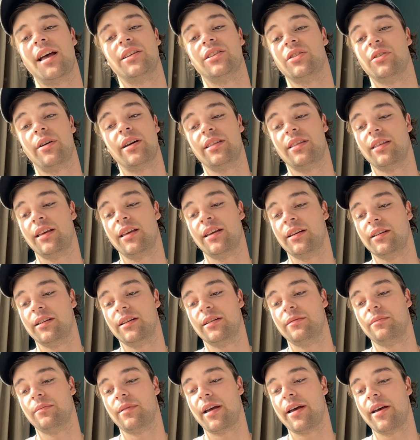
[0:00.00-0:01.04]
So I
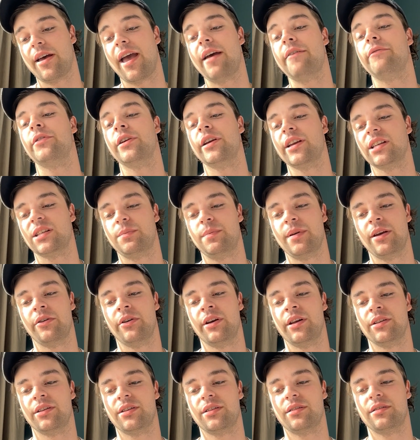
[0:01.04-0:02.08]
think every
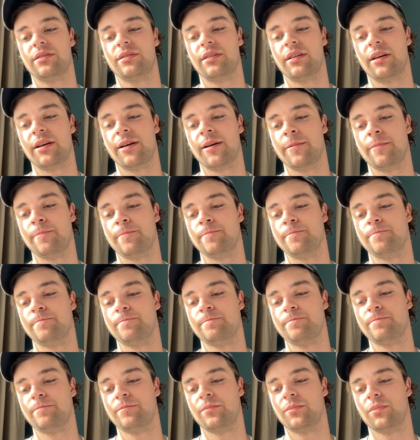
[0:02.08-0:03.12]
experience
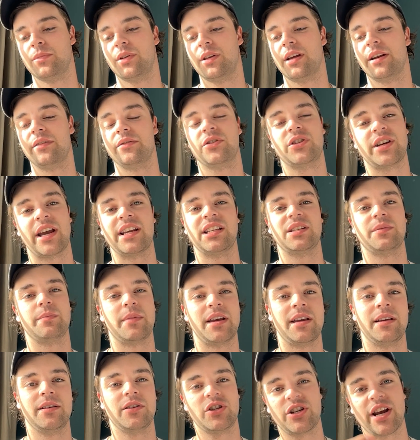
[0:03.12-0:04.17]
kind of shapes
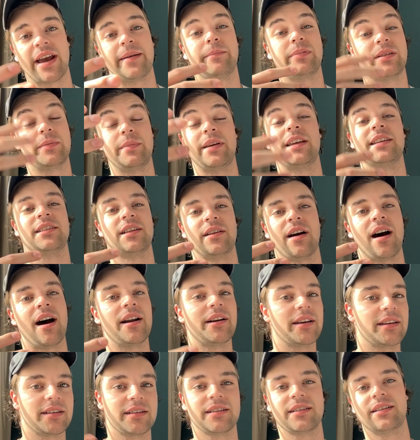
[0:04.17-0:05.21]
me as an
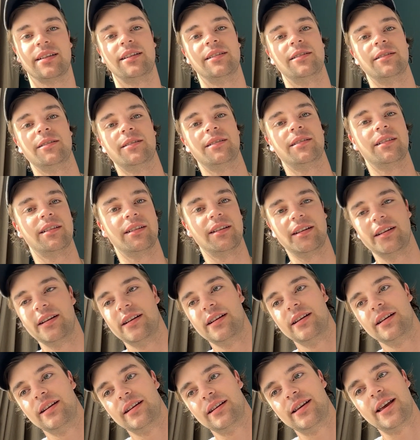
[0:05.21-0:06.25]
artist, and
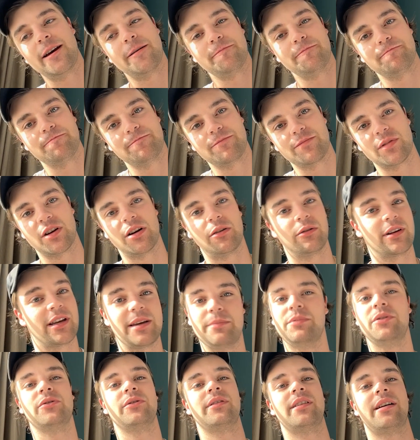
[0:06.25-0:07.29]
I'll
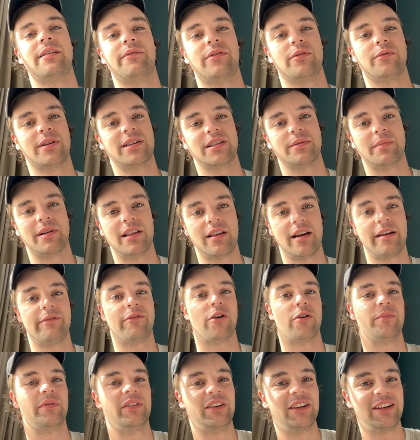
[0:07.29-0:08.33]
keep doing that for the rest of my life,
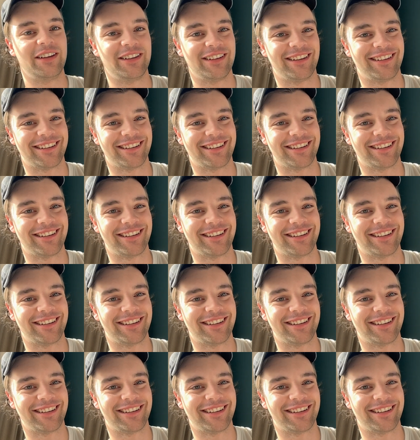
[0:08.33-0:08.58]
hopefully.